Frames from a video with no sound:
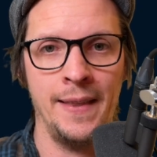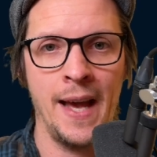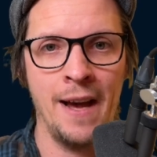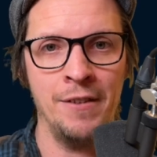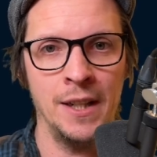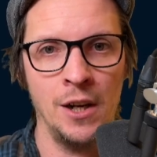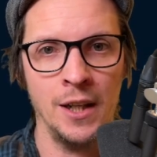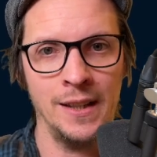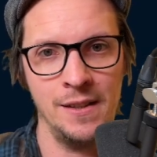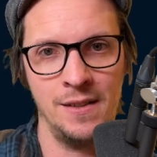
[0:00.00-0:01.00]
than having
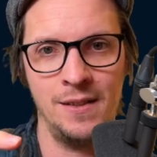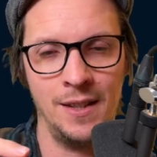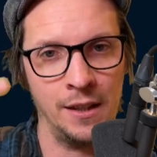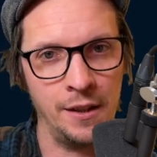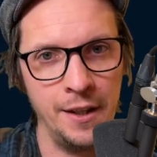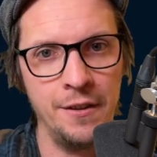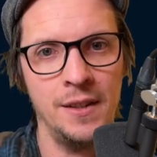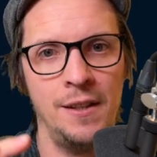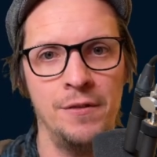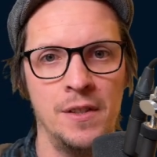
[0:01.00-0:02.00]
like this
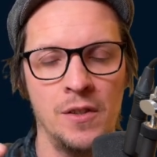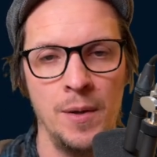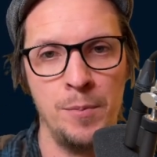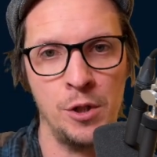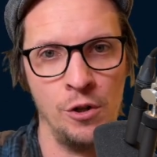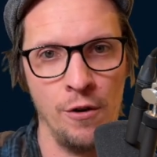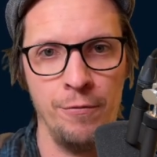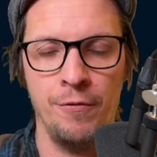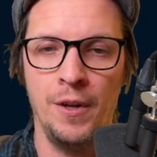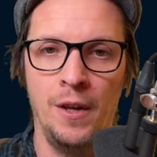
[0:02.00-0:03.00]
declarative description
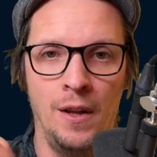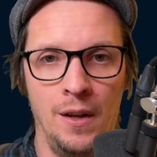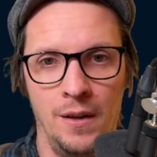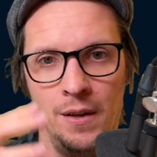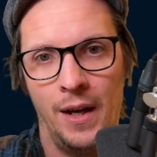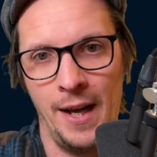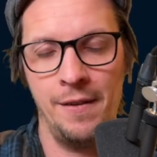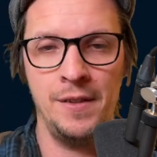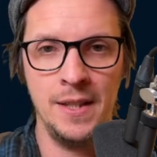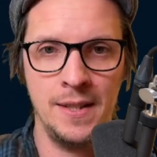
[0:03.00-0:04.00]
of, I
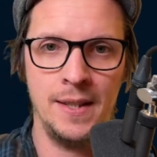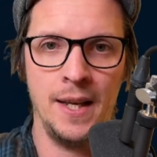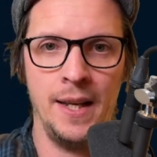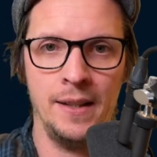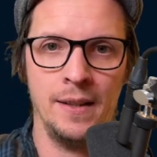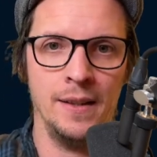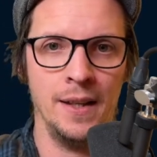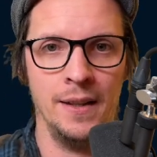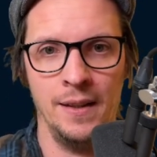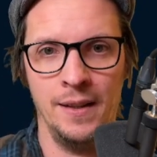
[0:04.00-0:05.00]
have this state and
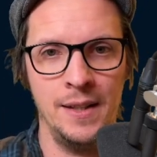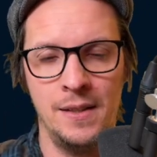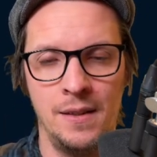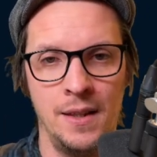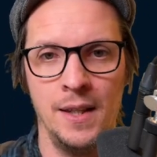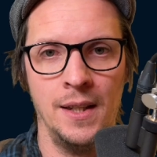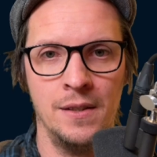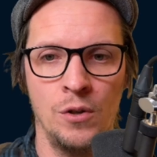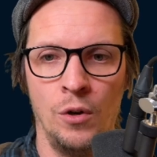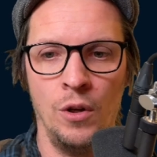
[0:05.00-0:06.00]
then this thing
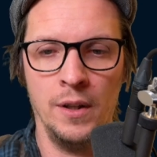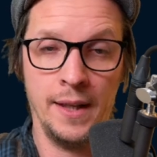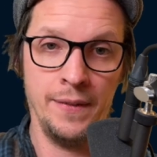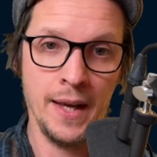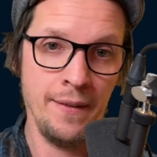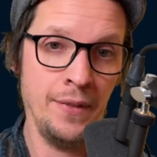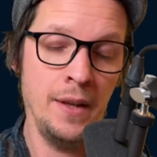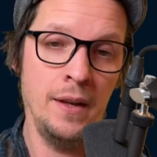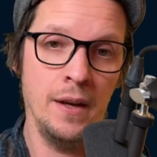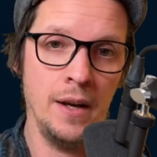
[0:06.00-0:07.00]
is called and then
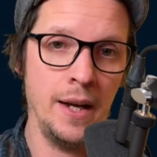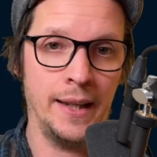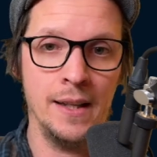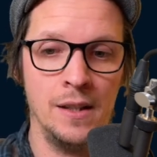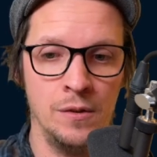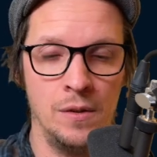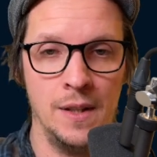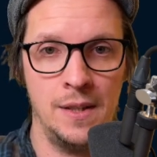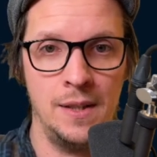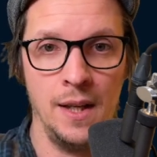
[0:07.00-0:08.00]
I get into
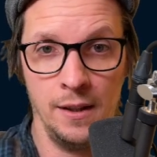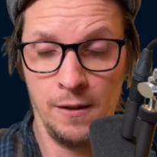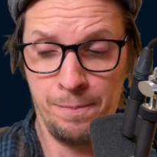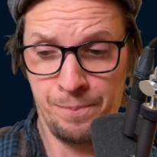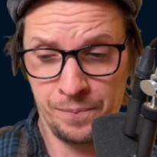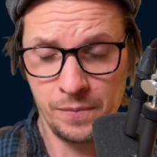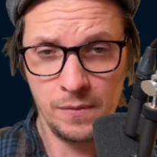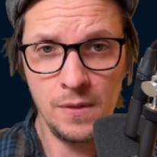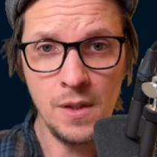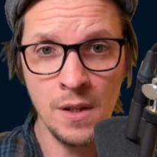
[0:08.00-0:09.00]
this state.
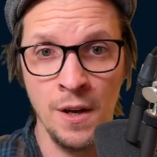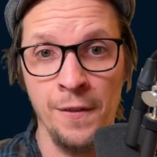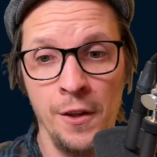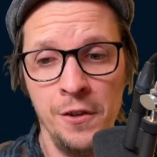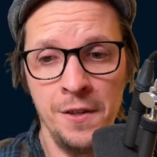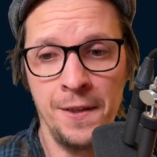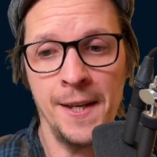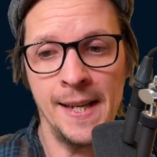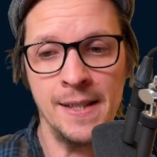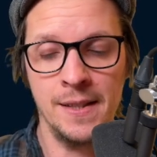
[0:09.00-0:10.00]
Another
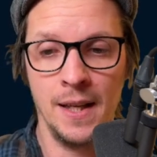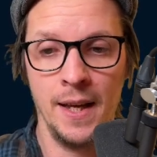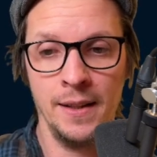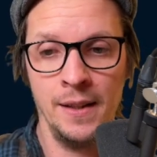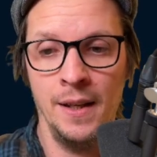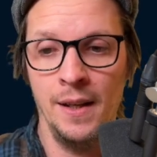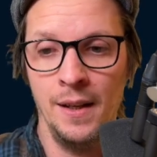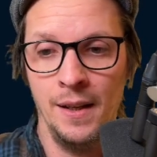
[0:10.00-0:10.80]
thing is that